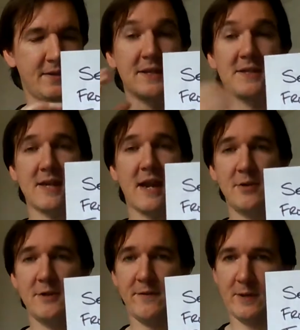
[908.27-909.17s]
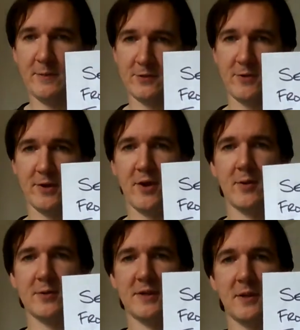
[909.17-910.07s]
this is how the developers write
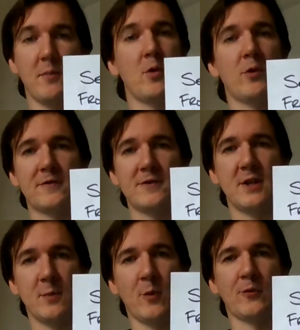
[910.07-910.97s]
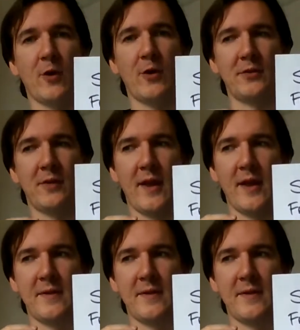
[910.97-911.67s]
code. And the more I've seen, the more I've gone,